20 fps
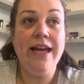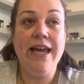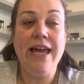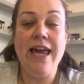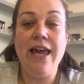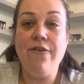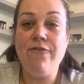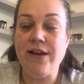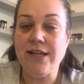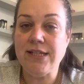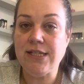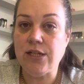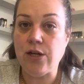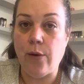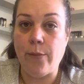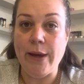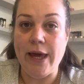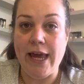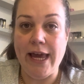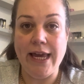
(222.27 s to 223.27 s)
if I
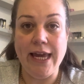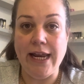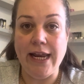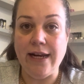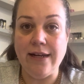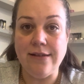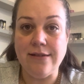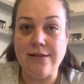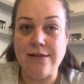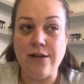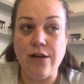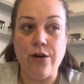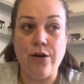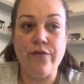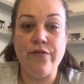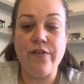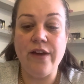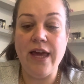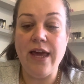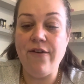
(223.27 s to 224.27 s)
stop aching and
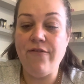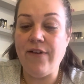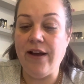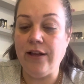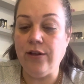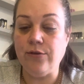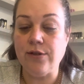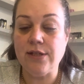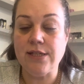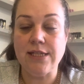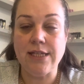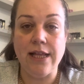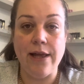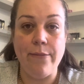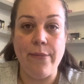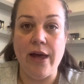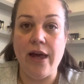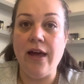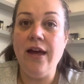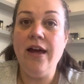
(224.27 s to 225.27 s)
stuff, if I look
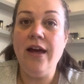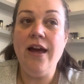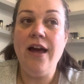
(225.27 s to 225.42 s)
slimmer.